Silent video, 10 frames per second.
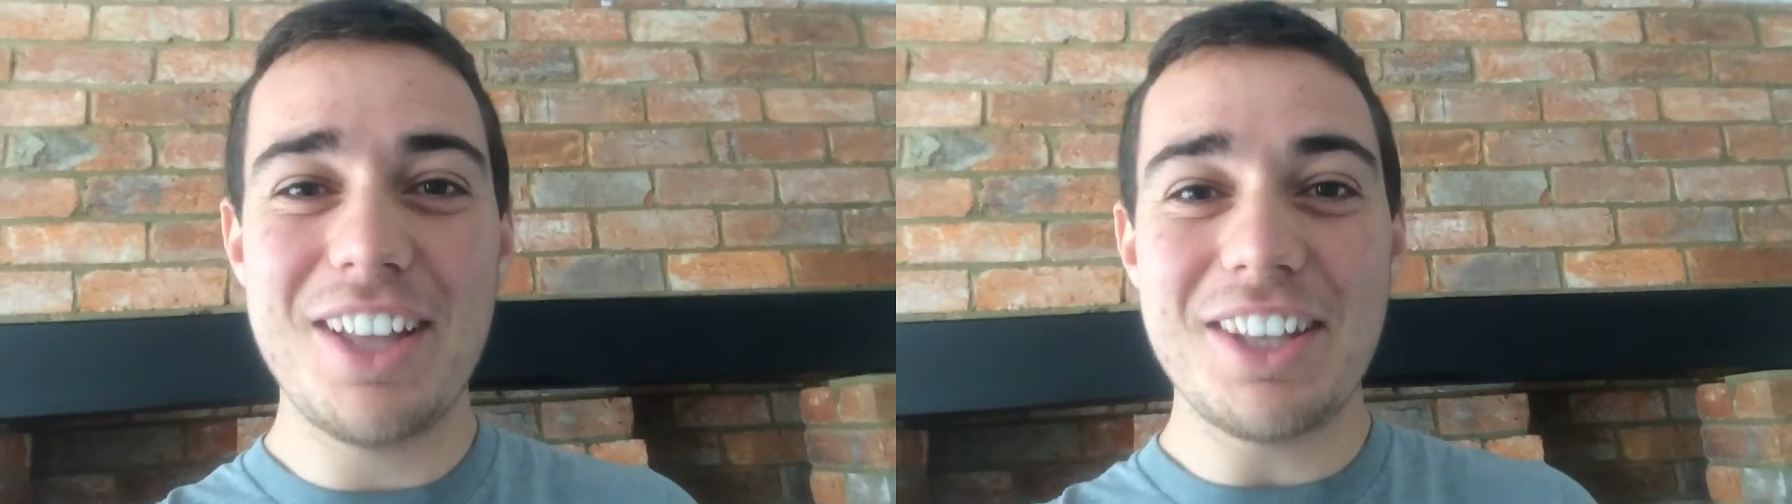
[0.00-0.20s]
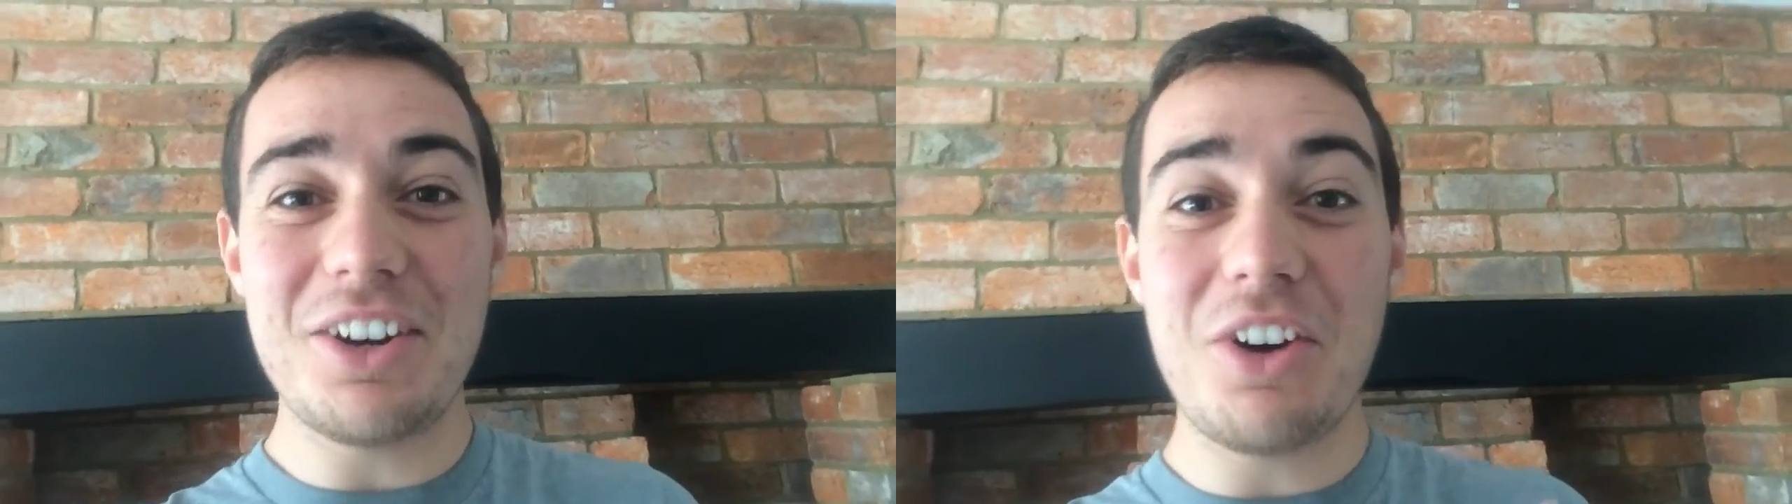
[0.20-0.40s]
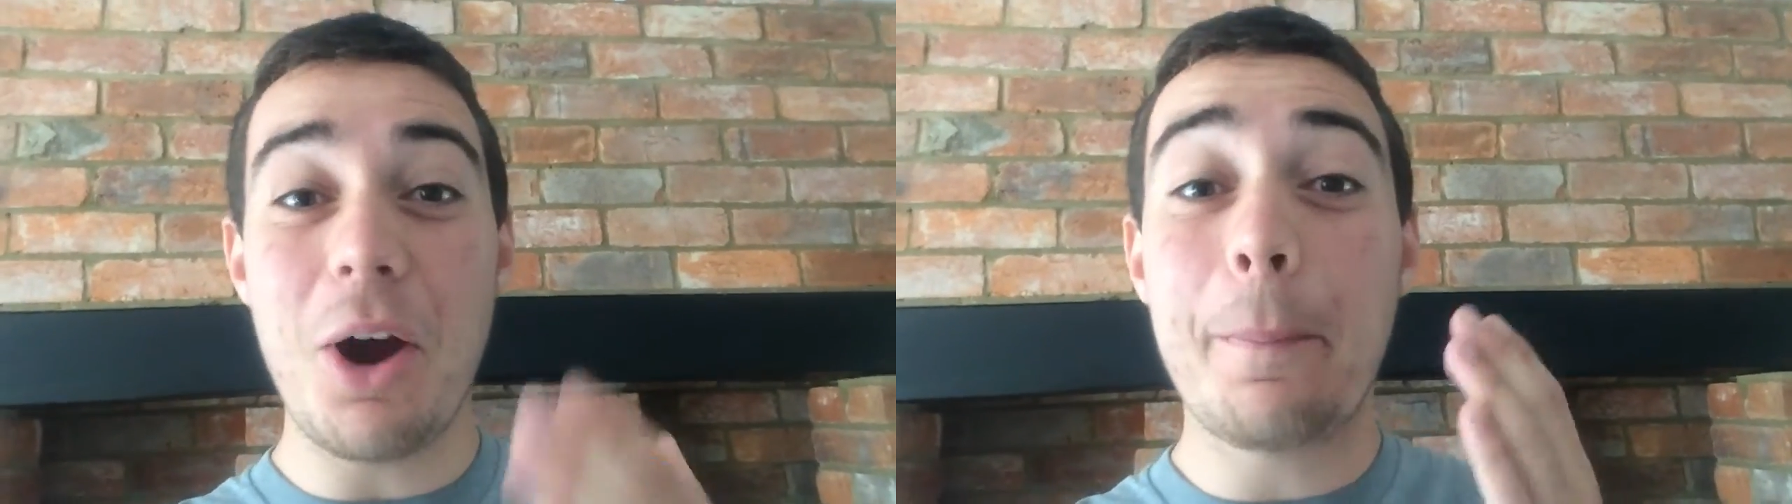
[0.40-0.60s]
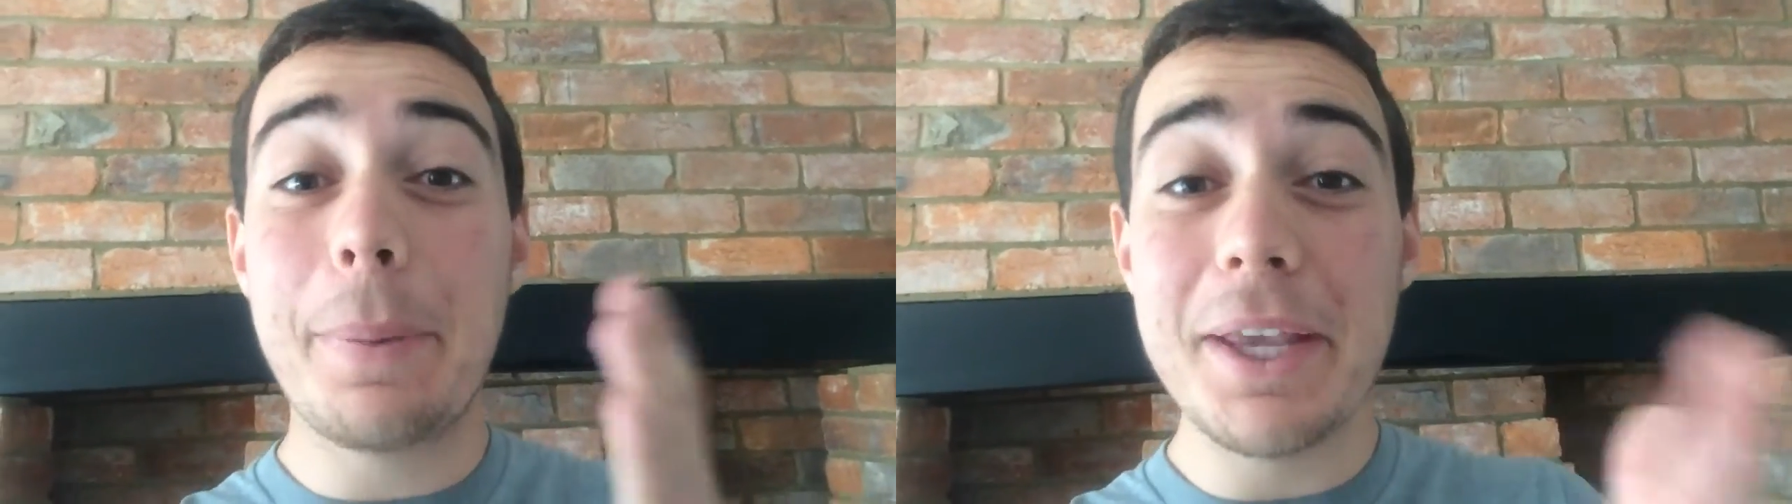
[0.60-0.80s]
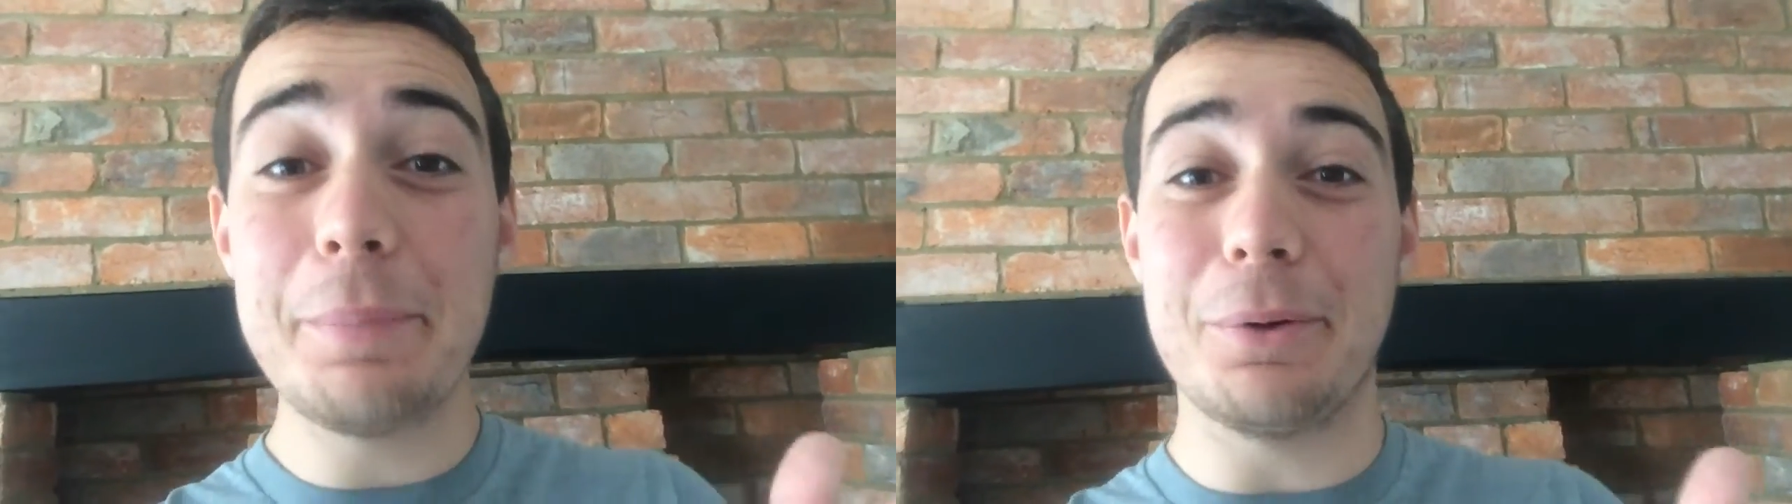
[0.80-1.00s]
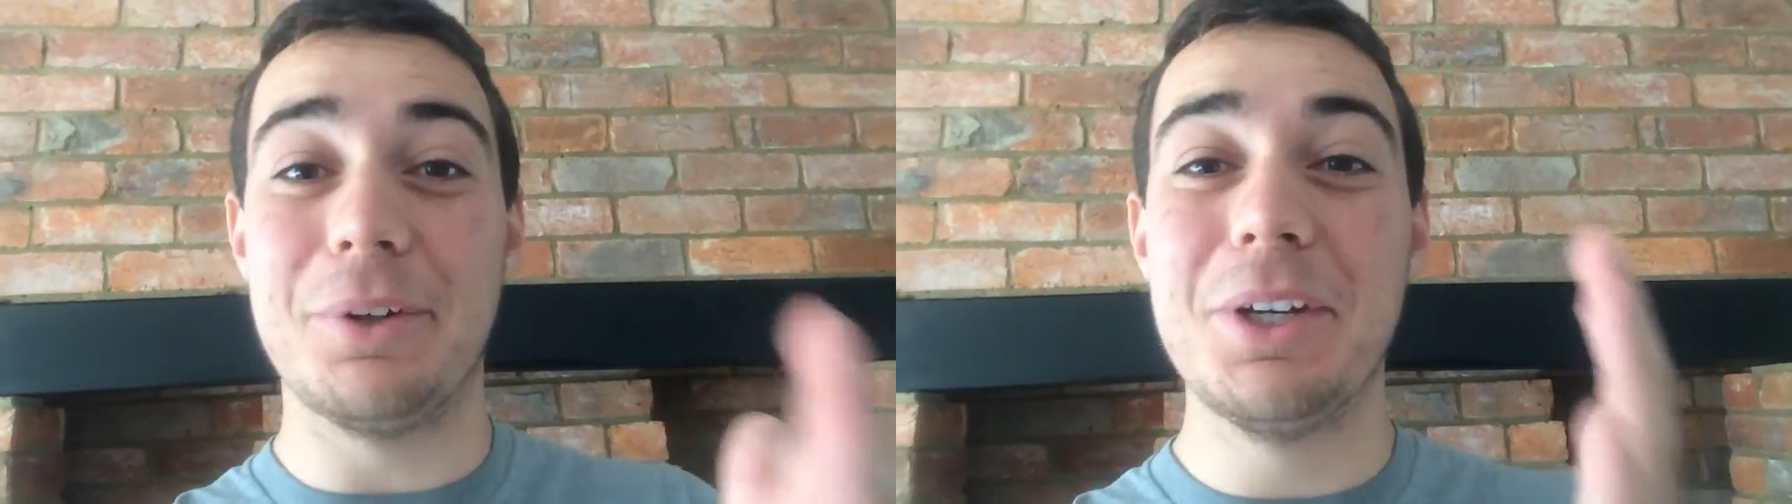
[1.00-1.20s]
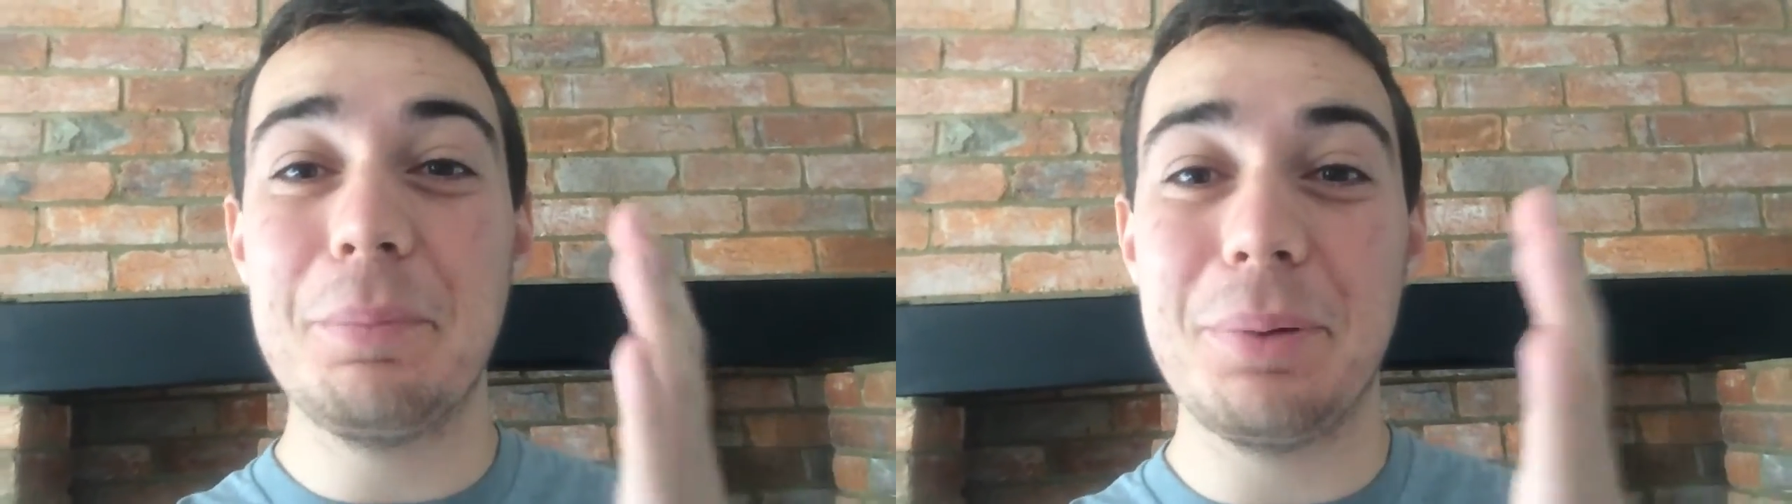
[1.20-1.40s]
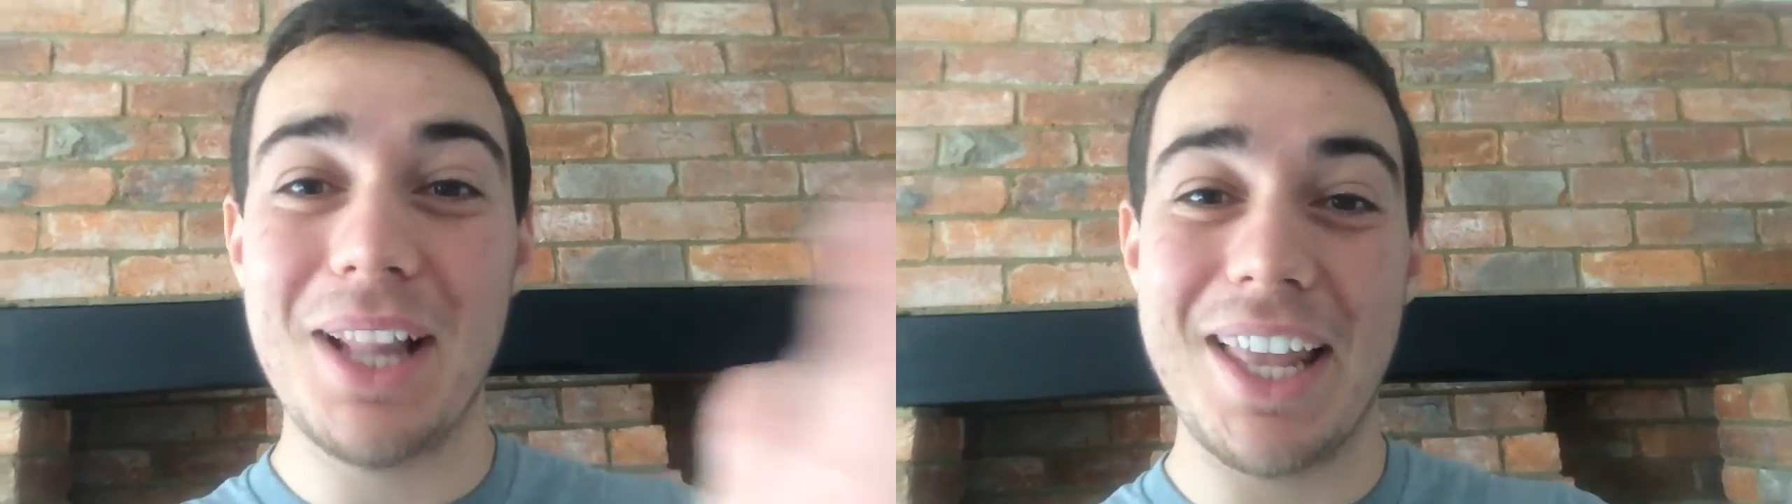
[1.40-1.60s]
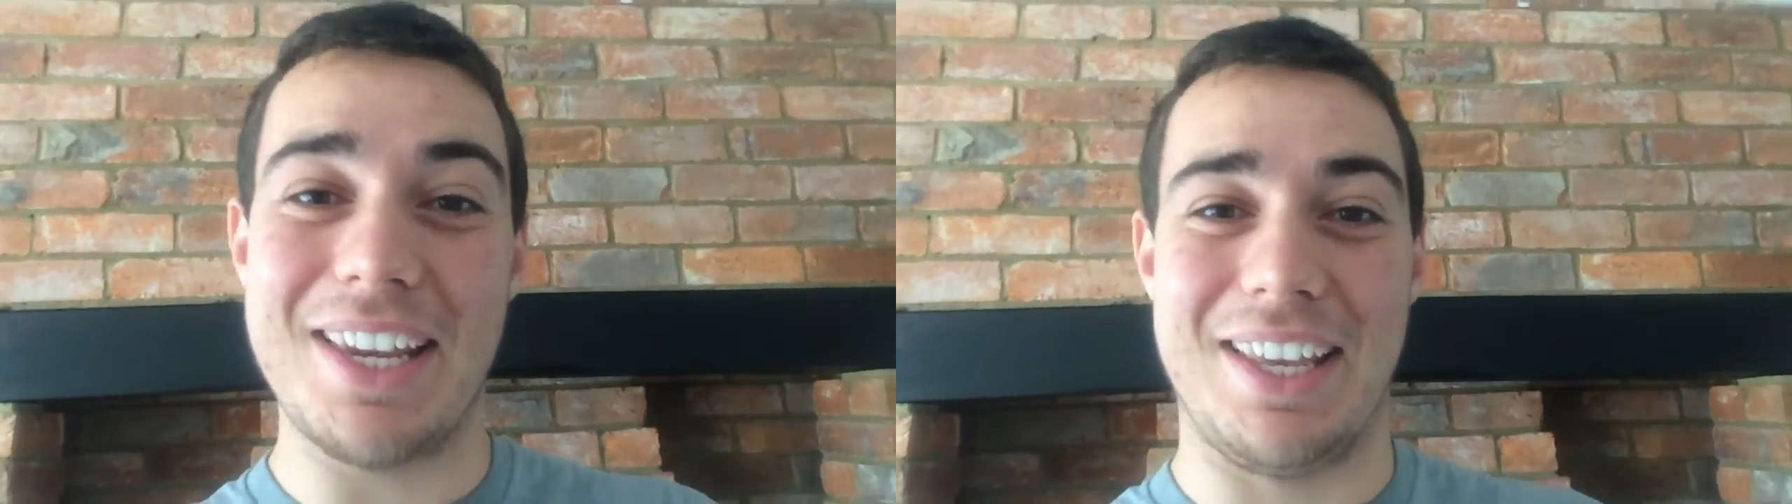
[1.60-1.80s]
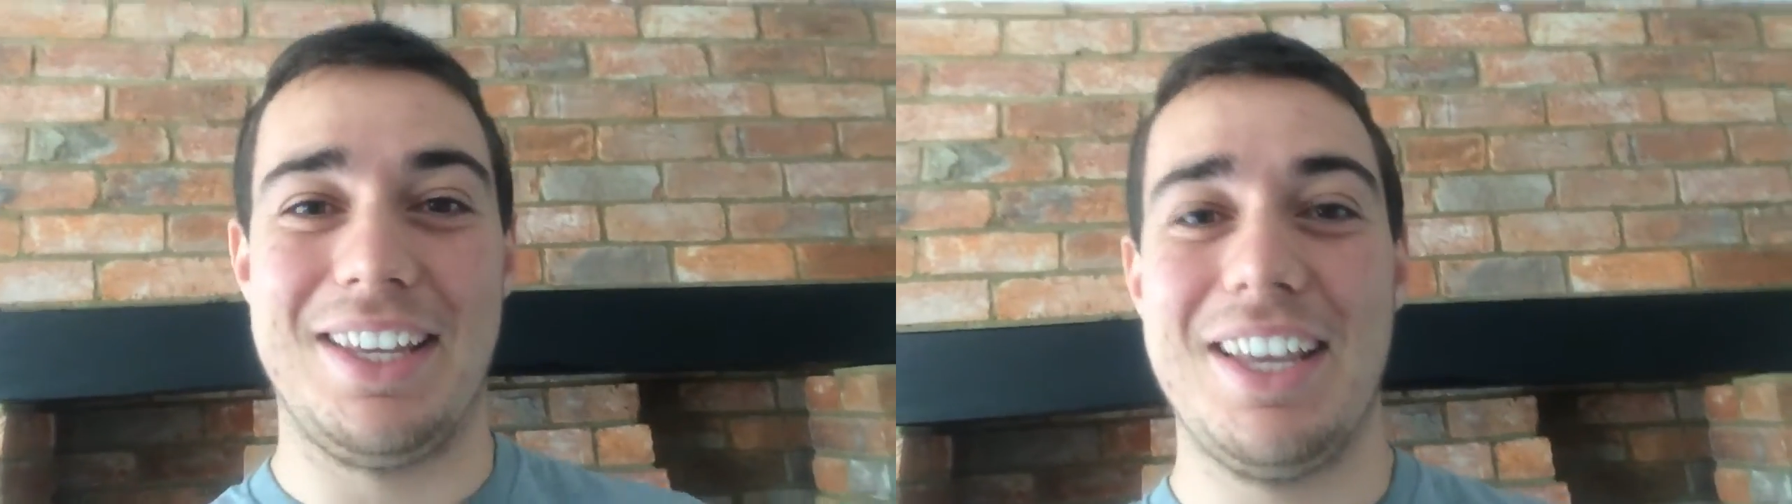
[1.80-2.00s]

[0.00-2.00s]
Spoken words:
than there are people on the planet.